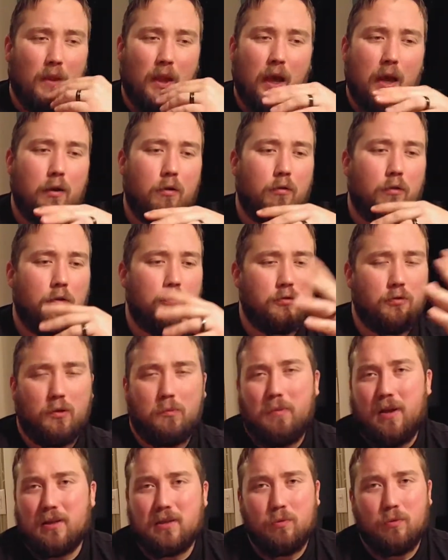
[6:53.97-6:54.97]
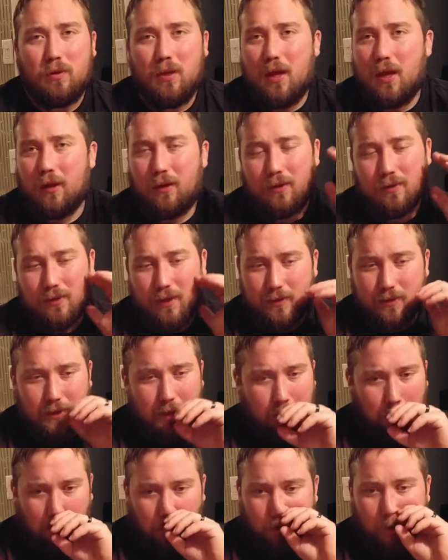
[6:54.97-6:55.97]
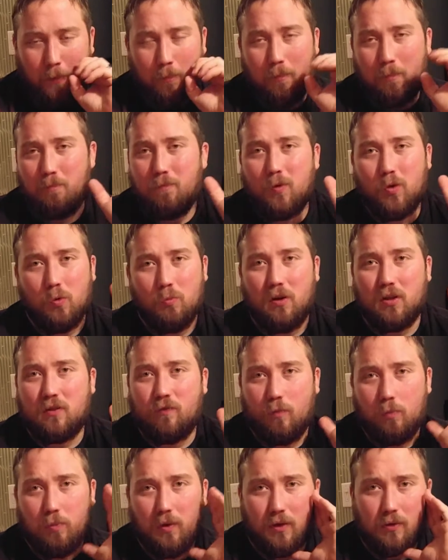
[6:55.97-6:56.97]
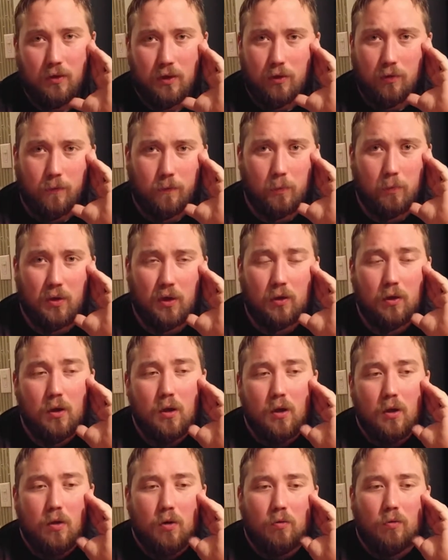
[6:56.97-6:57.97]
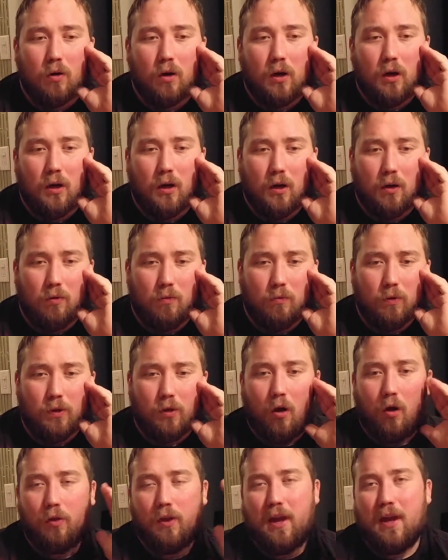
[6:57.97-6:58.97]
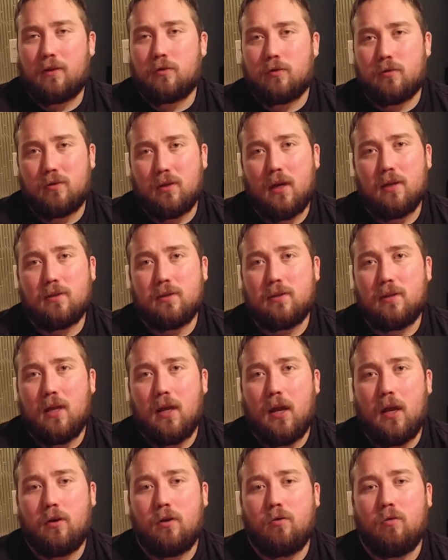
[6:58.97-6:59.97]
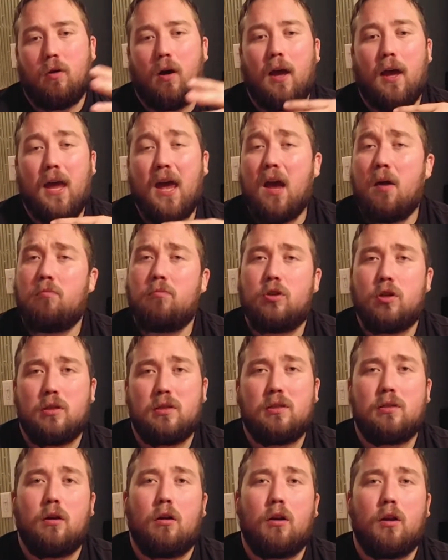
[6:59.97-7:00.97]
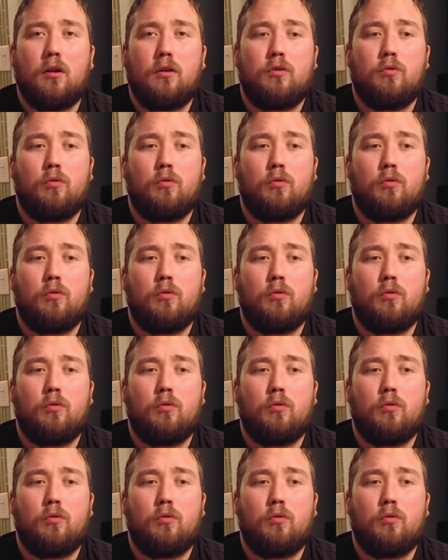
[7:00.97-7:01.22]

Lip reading: I don't usually mess with that because that's not really too much of a big deal for me. Well, with all the exercises that I do, I am just starting